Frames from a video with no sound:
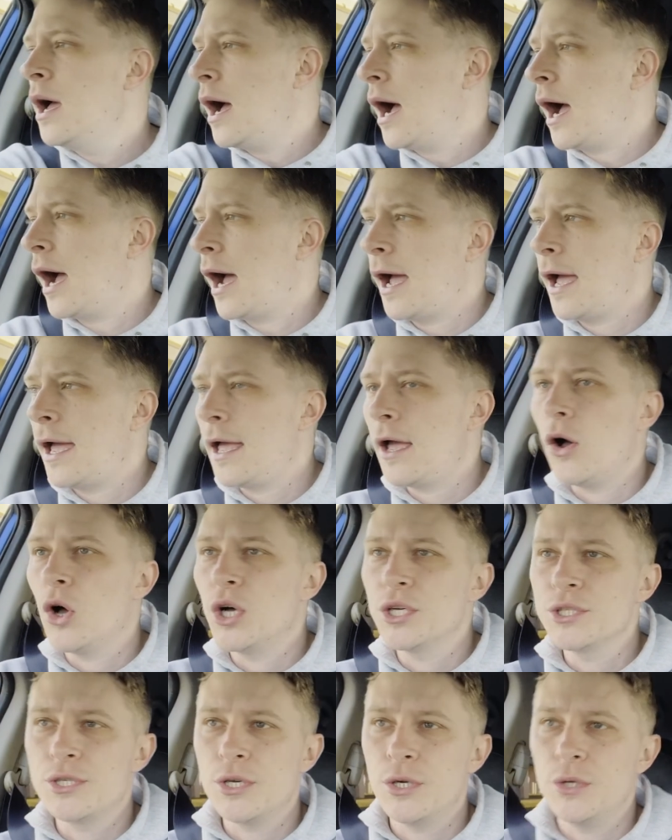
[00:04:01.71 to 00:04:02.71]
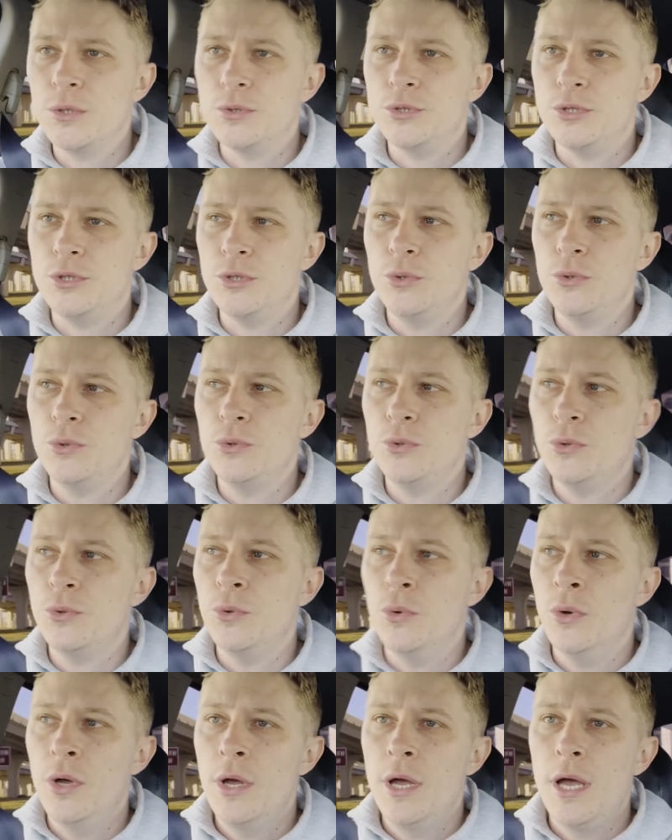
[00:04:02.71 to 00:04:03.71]
I also do
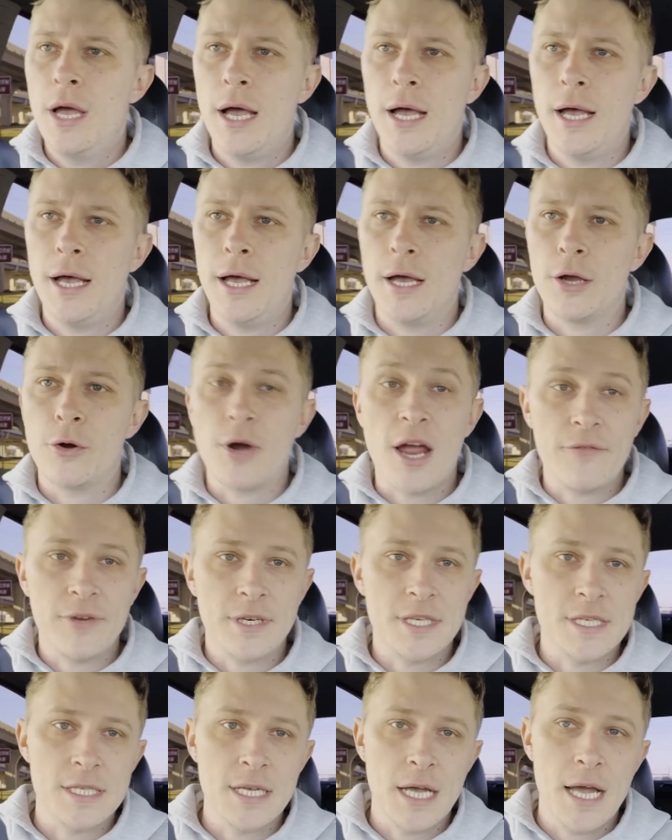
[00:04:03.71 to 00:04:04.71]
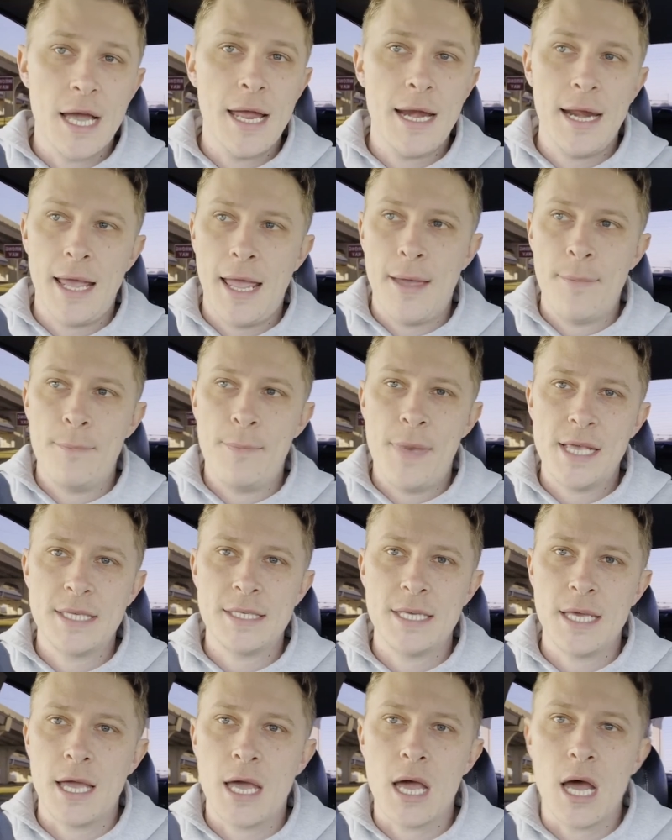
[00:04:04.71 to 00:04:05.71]
graphic design and
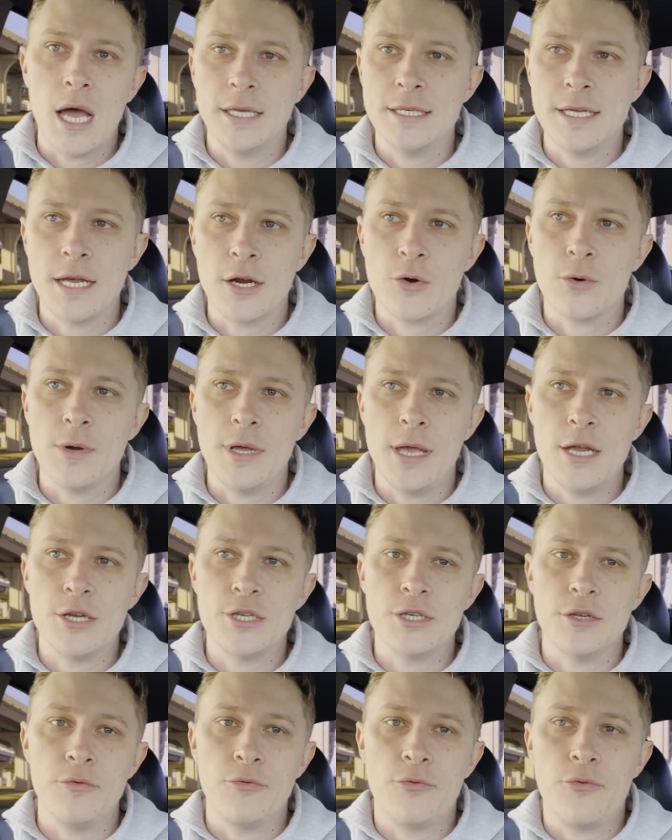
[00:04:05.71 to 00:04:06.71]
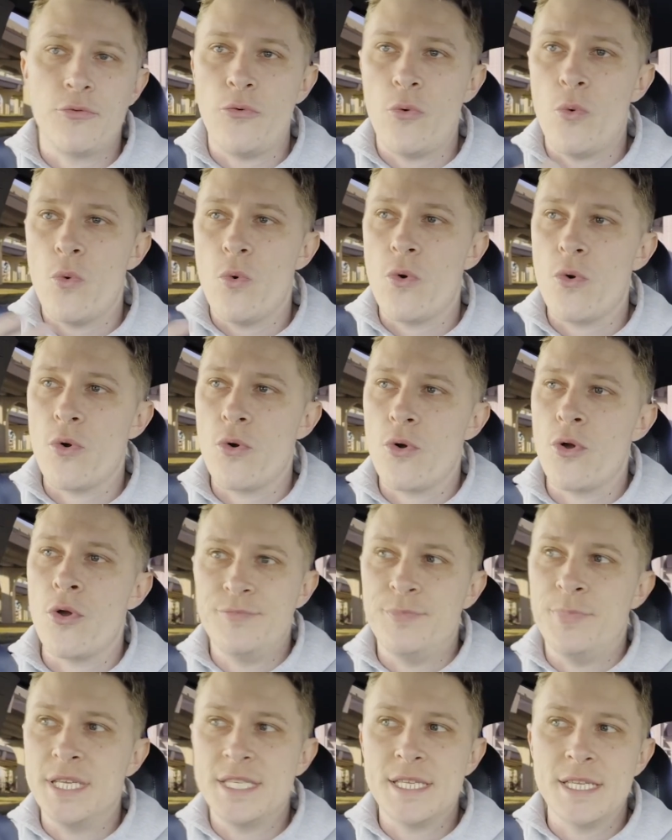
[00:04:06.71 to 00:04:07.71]
basic content creation for
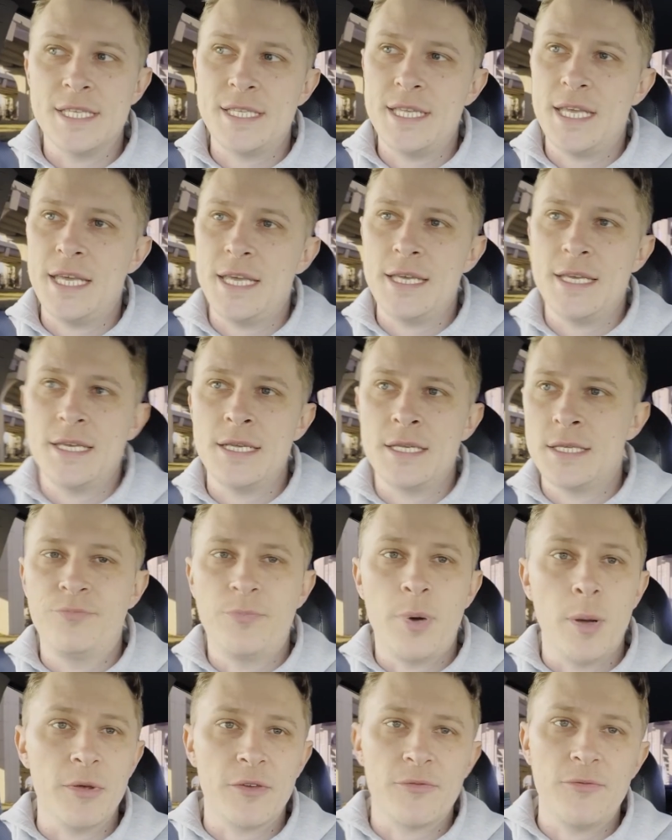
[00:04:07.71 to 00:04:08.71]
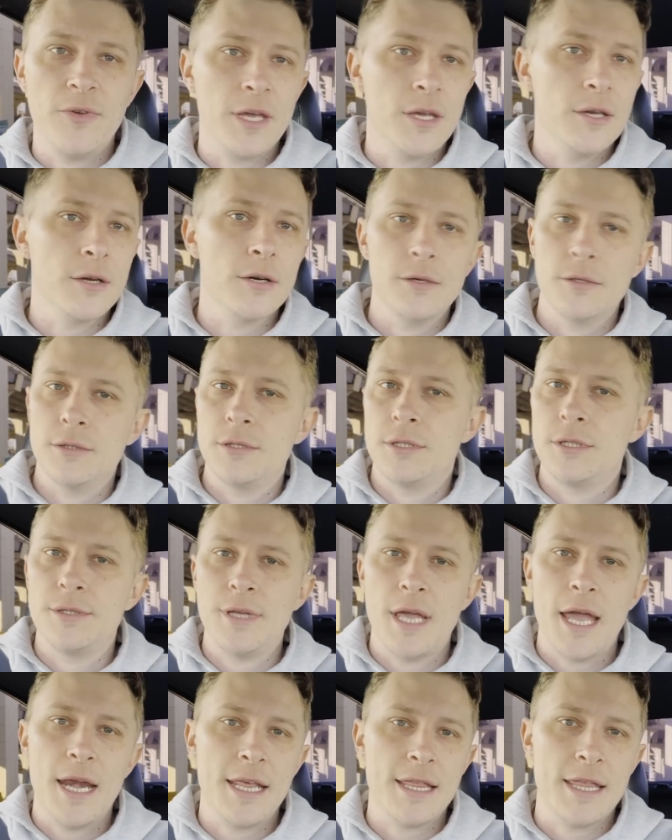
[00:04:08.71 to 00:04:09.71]
businesses, public figures,
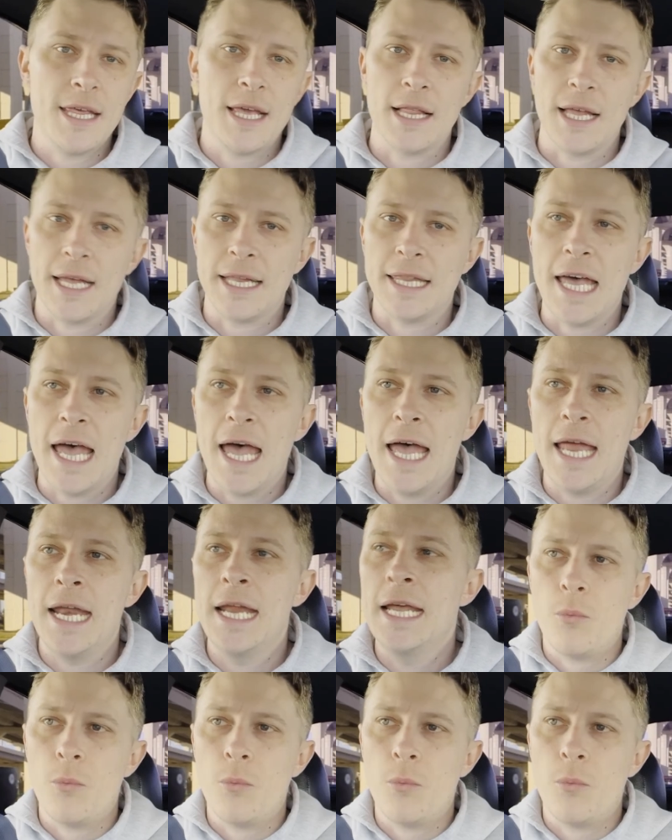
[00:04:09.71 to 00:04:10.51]
anything like that.